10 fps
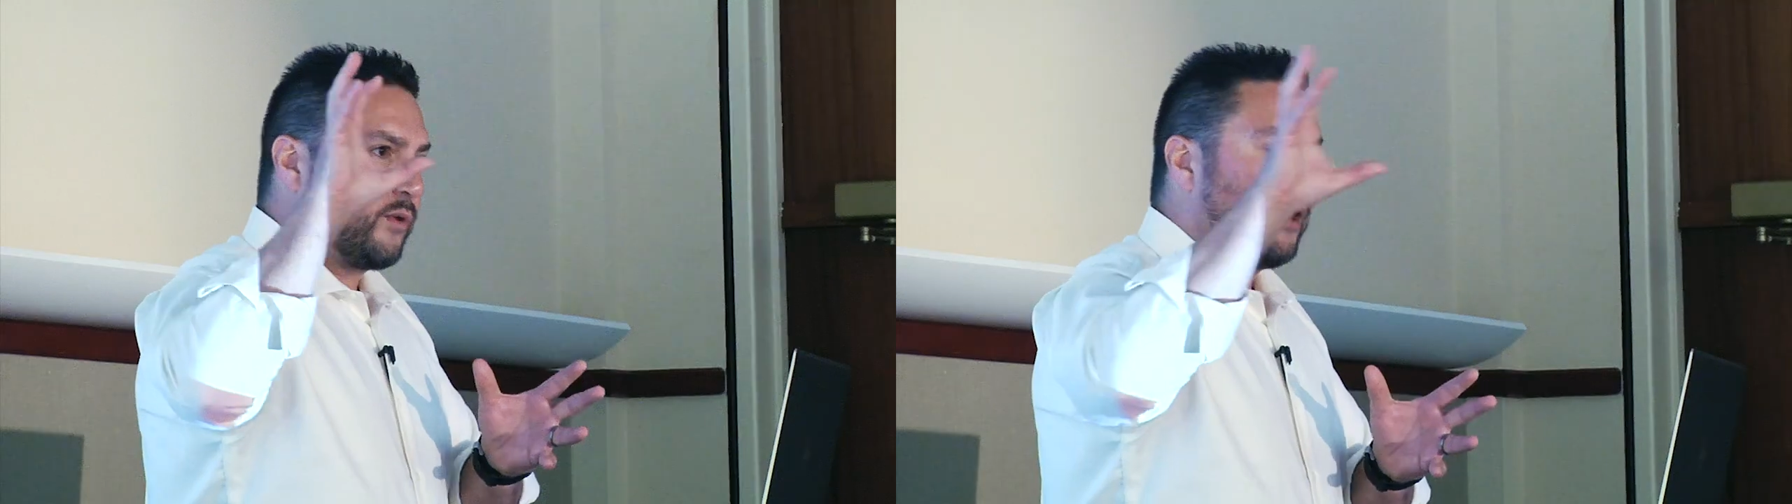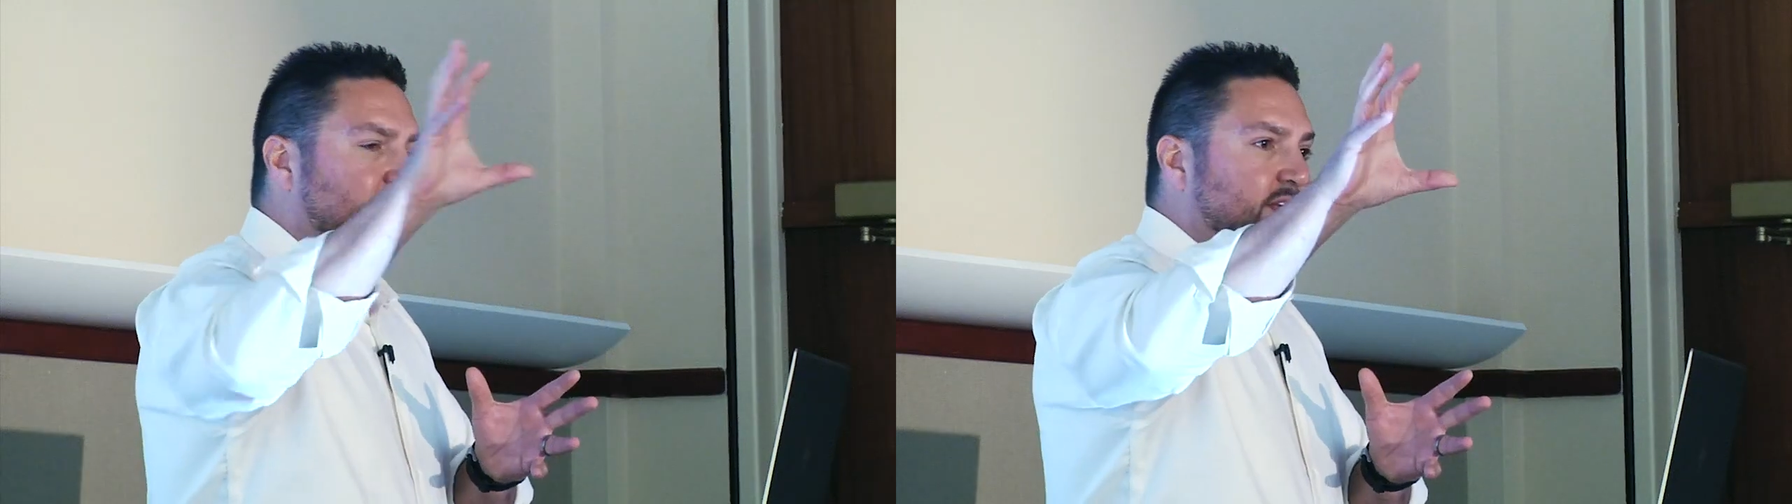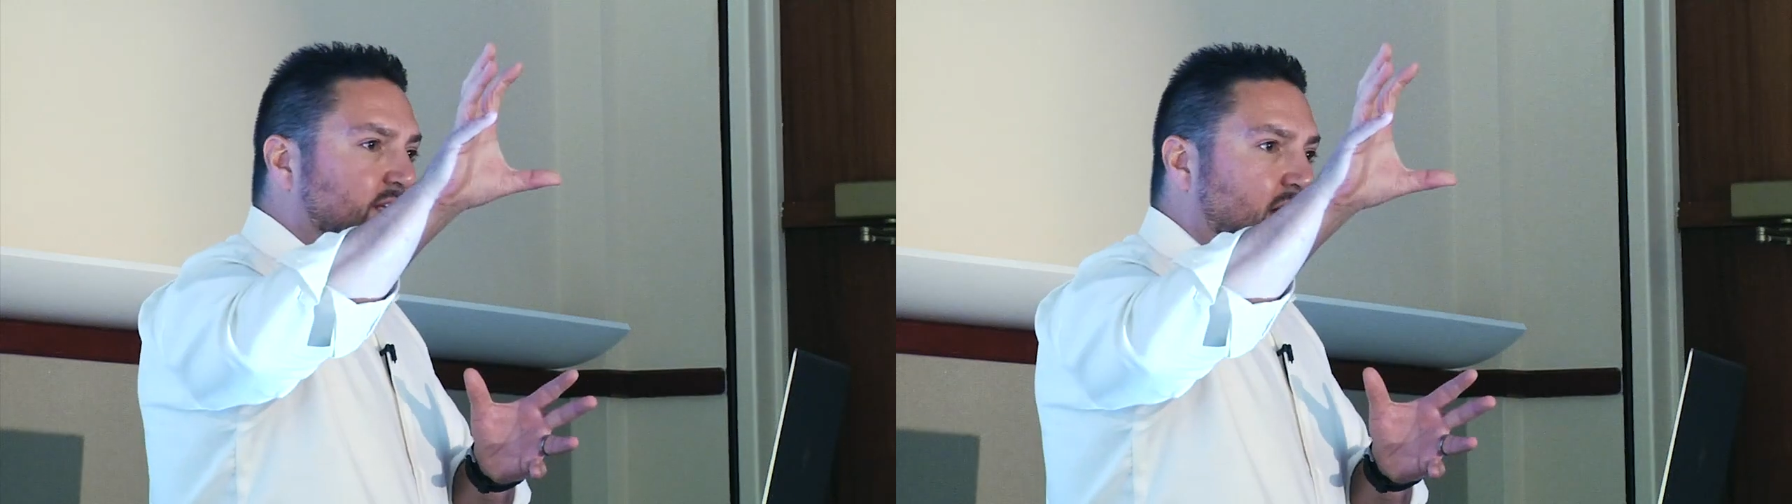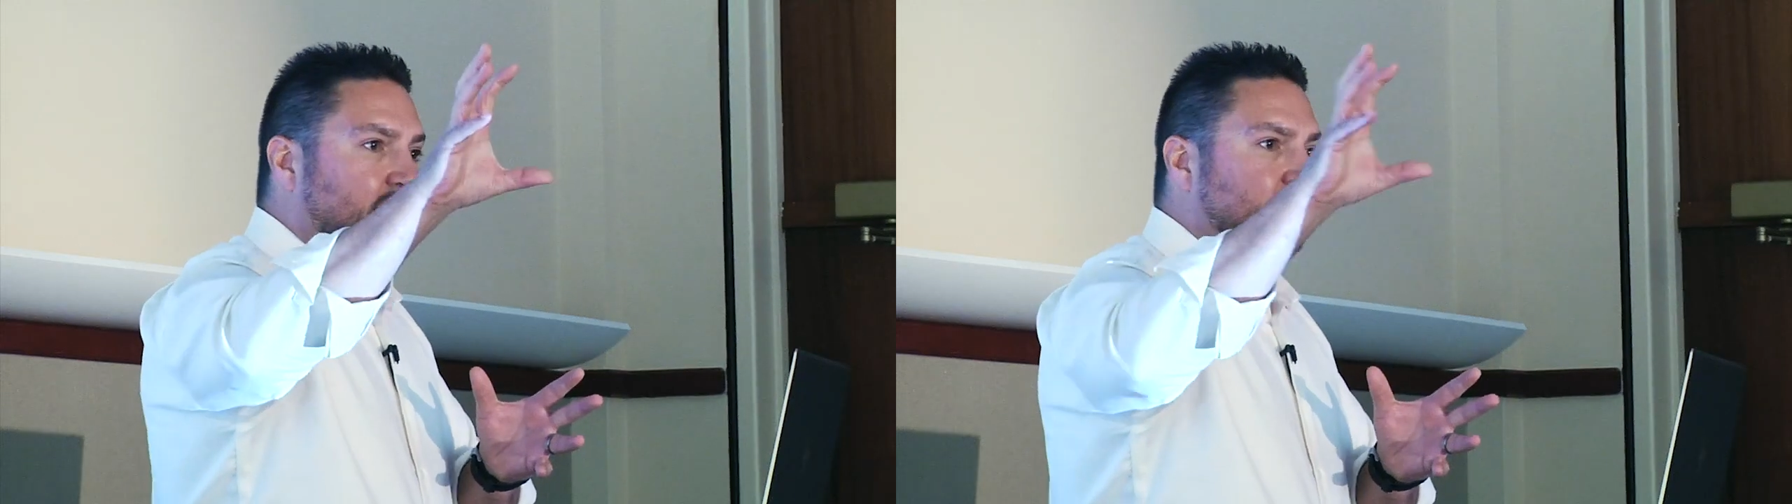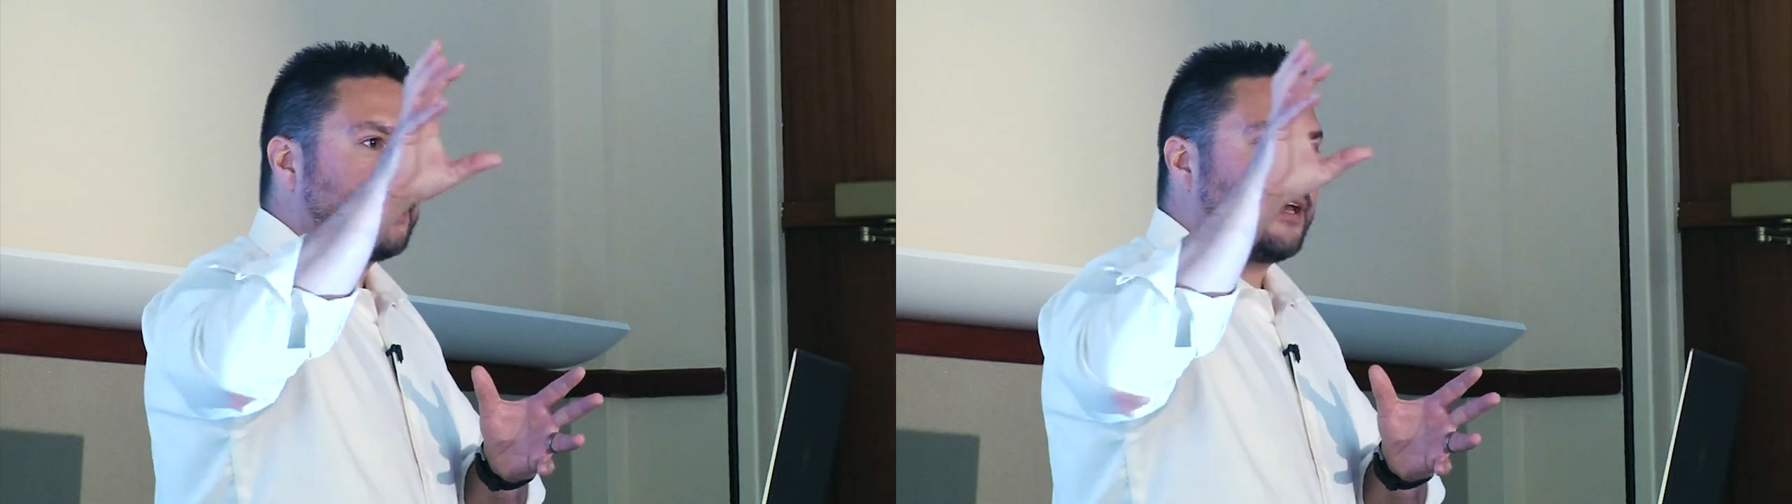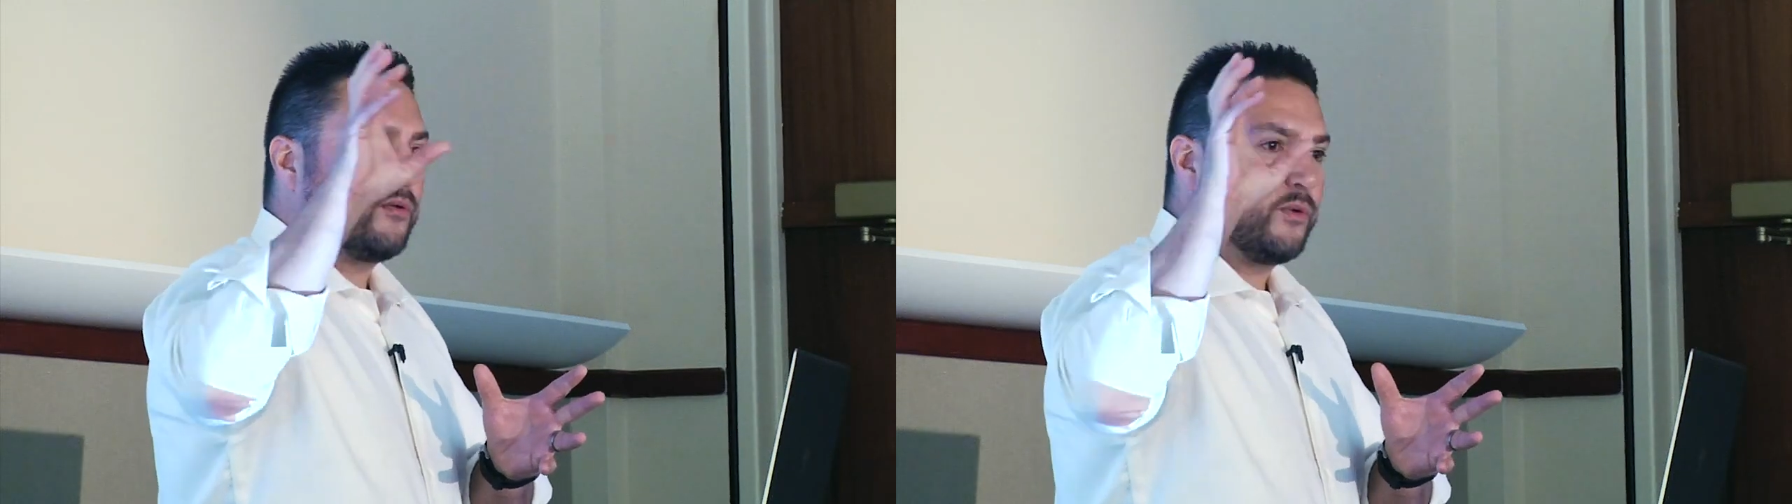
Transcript: relevant content,